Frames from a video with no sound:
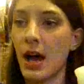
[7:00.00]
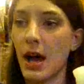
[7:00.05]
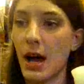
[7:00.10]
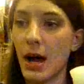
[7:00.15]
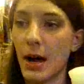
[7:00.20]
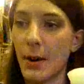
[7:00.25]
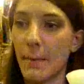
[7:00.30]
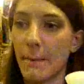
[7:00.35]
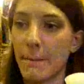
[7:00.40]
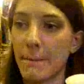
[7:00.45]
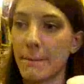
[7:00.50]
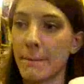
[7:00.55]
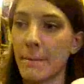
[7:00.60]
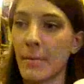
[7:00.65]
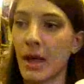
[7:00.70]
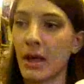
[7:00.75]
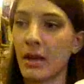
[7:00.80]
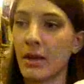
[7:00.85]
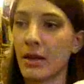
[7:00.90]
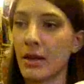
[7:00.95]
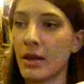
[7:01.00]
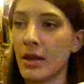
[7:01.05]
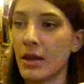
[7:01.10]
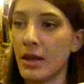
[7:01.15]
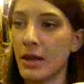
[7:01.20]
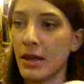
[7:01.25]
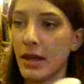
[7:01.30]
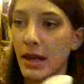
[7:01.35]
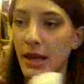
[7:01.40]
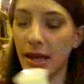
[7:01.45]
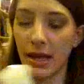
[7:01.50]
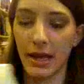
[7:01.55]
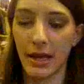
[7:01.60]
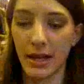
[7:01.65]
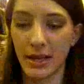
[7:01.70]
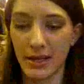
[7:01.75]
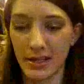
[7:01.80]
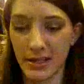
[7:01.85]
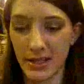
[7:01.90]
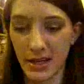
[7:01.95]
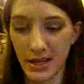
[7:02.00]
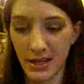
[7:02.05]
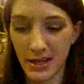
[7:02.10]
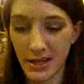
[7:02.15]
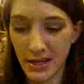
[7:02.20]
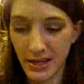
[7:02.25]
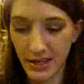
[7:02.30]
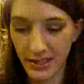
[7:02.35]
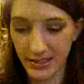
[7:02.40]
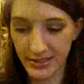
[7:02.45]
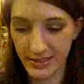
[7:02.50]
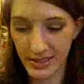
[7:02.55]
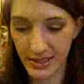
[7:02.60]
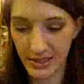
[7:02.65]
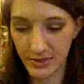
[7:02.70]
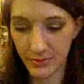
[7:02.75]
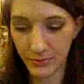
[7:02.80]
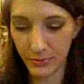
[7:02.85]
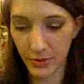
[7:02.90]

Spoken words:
And it says,